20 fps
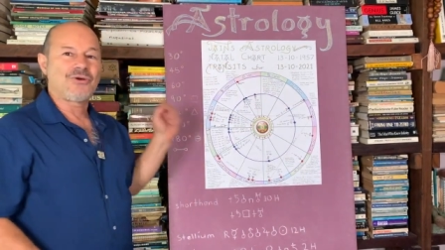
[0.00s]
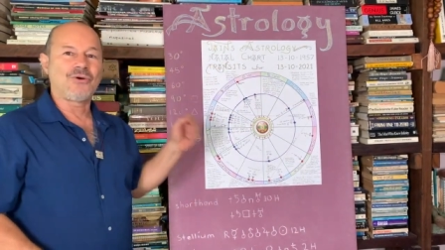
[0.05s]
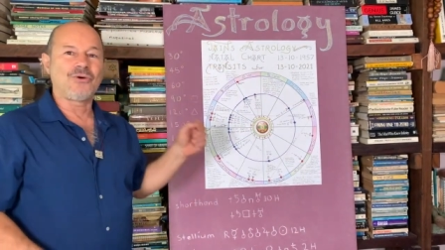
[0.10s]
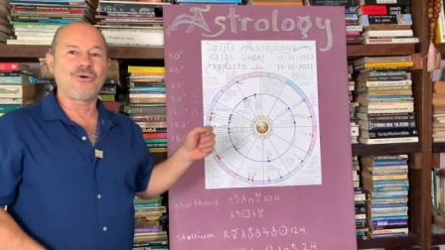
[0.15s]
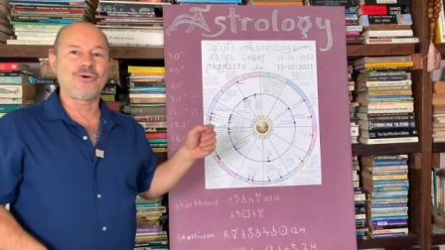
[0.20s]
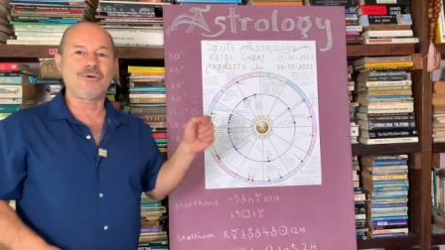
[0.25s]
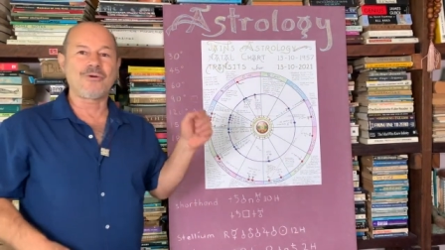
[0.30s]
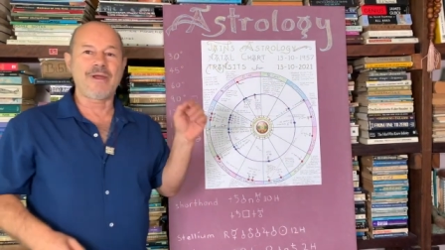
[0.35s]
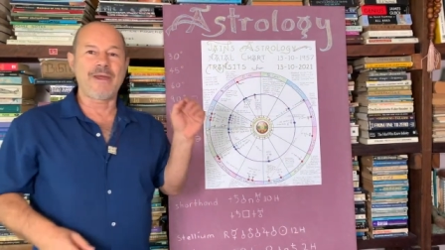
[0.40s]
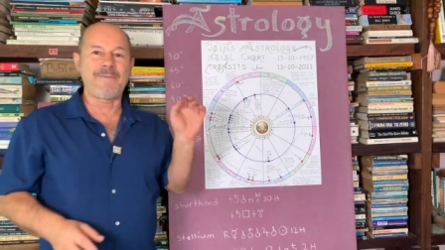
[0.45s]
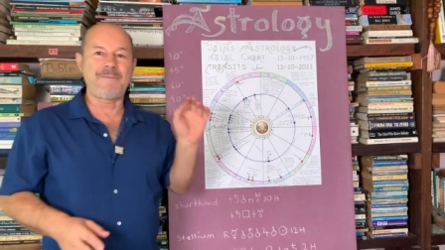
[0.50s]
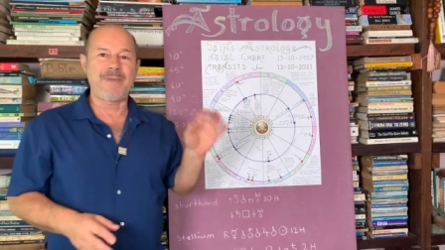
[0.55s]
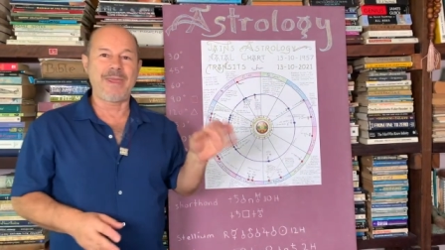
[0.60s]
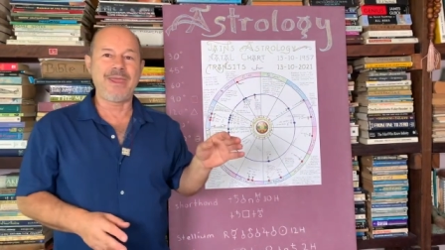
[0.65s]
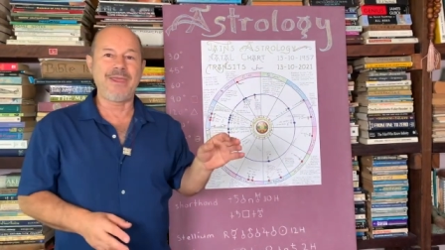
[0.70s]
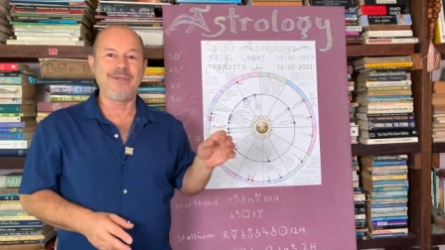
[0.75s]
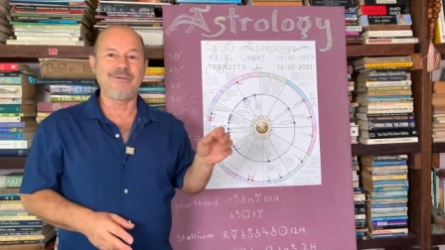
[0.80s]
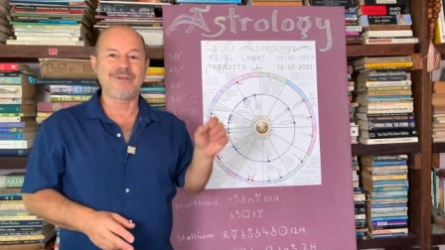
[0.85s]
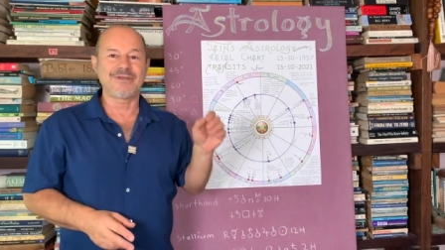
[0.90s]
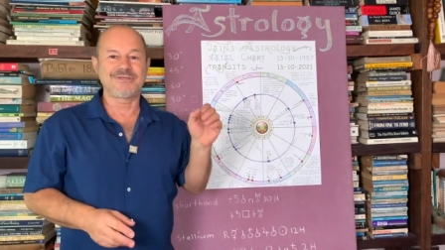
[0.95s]
all
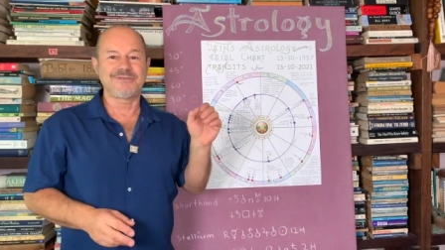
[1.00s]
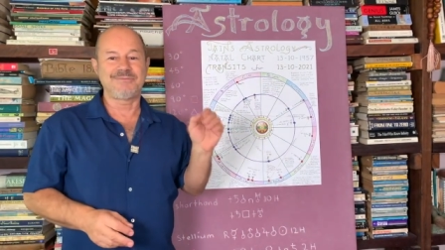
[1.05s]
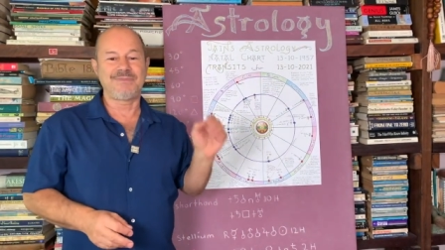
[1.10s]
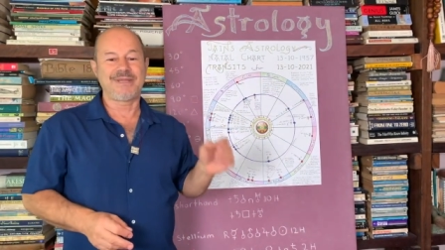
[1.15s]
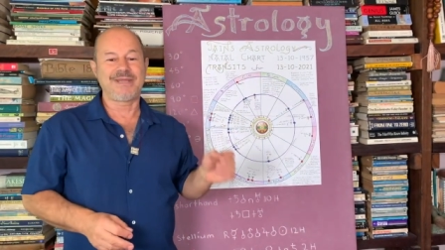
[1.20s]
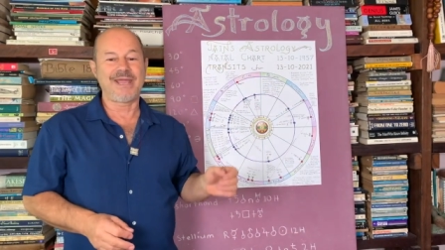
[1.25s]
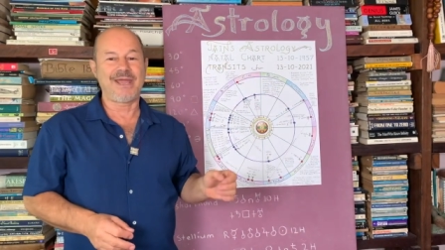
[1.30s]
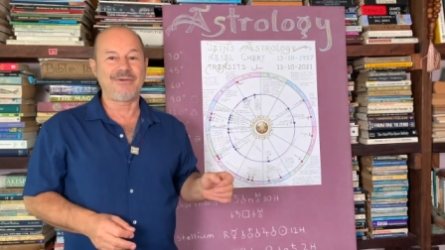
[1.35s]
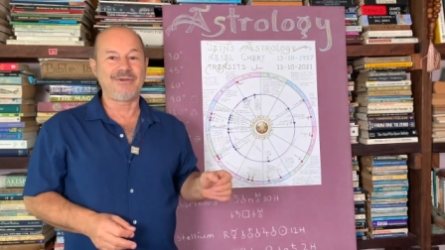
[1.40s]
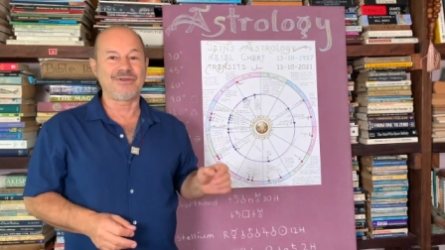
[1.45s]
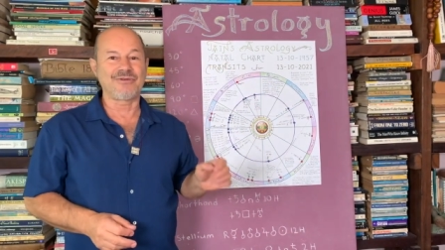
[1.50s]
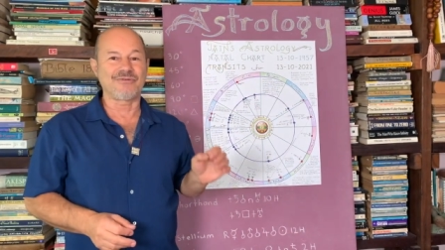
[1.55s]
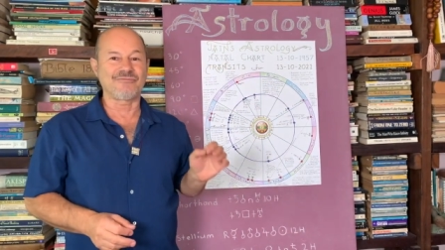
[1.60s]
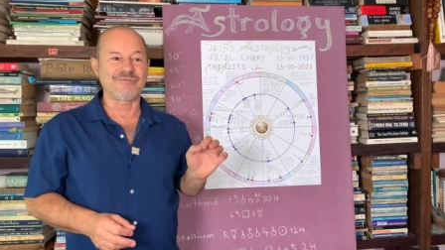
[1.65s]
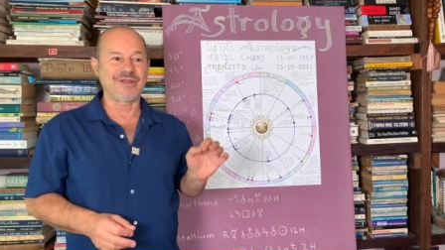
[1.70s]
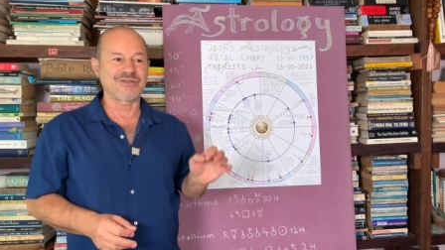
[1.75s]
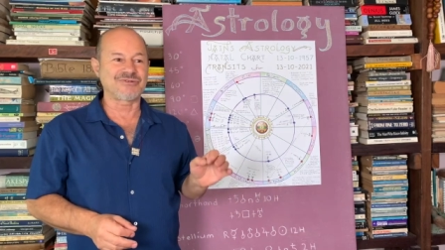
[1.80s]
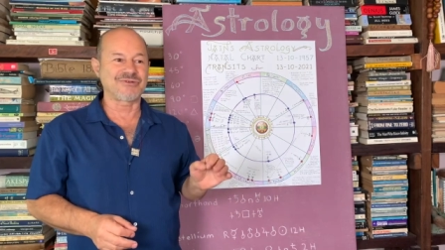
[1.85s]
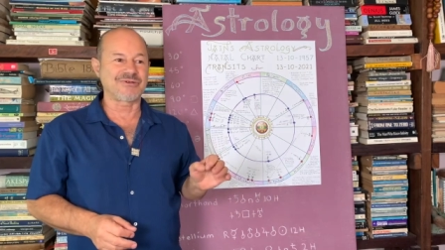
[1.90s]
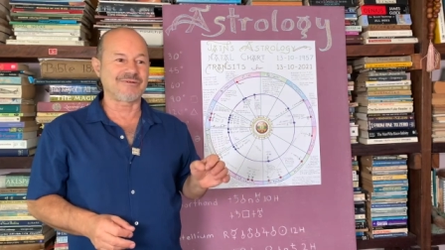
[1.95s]
appearing to be going
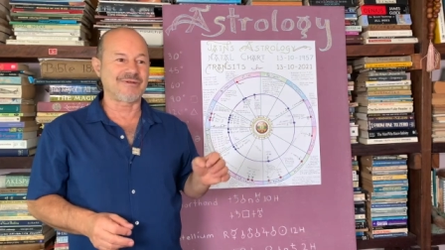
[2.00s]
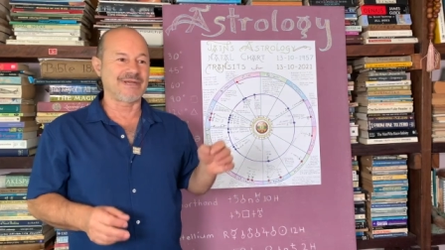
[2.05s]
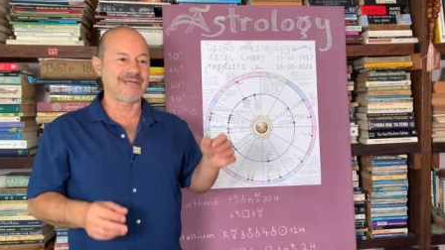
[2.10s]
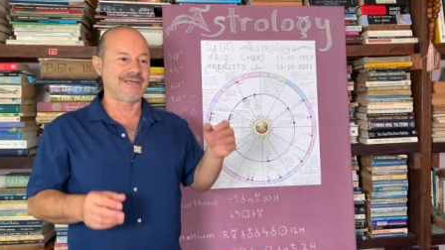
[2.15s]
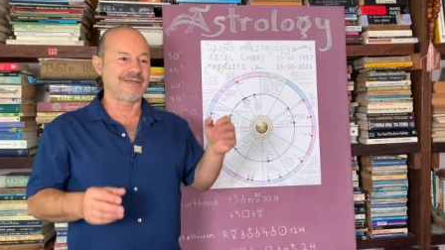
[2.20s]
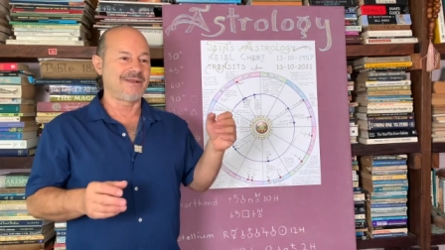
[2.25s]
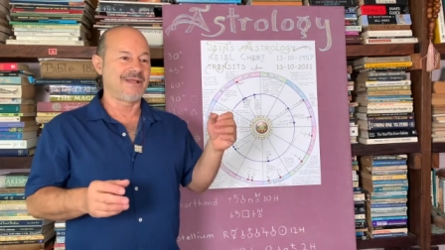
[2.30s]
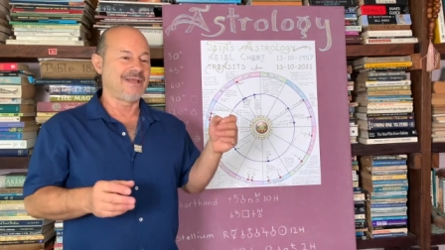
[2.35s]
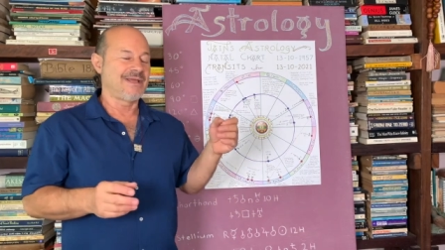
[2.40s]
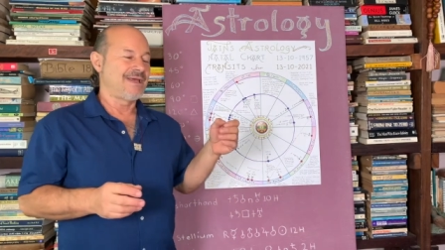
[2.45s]
retrograde.